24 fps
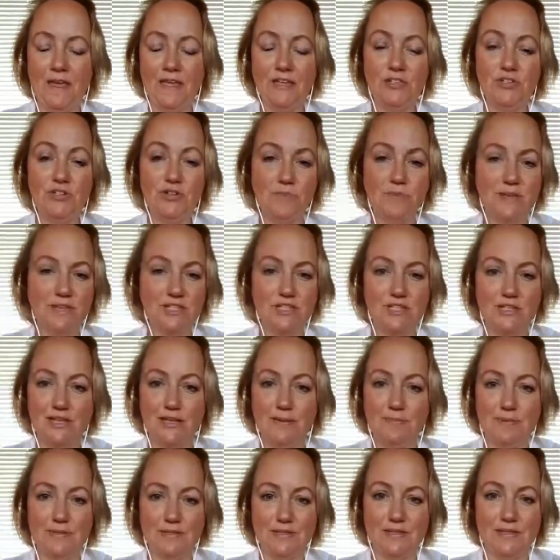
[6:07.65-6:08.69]
Too much
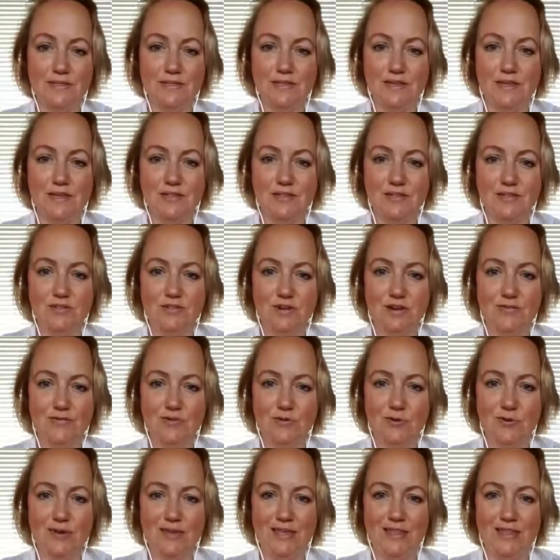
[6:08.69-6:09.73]
sleep isn't great
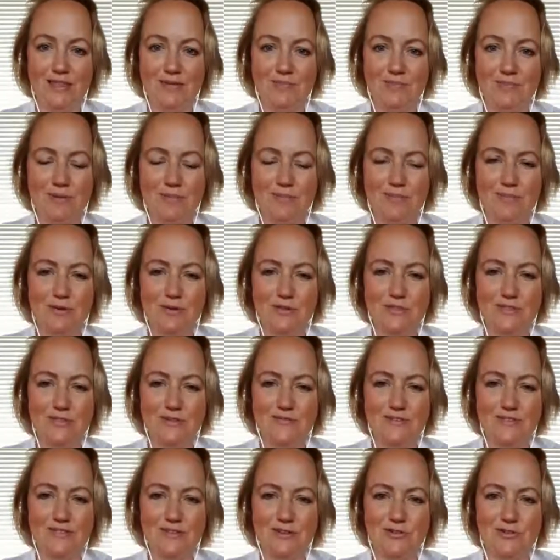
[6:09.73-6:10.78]
for you either, but most of
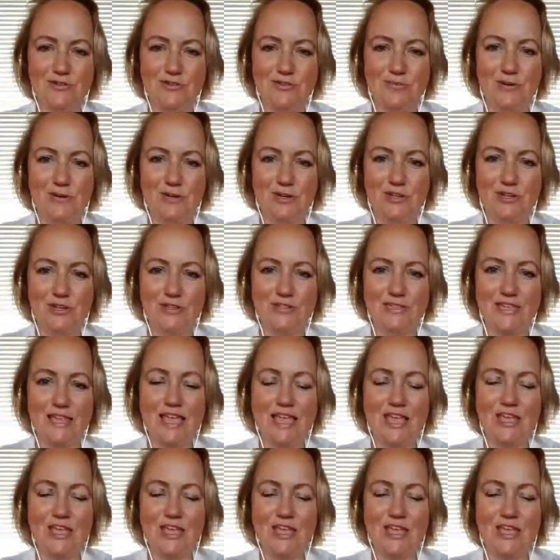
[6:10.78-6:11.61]
us entrepreneurs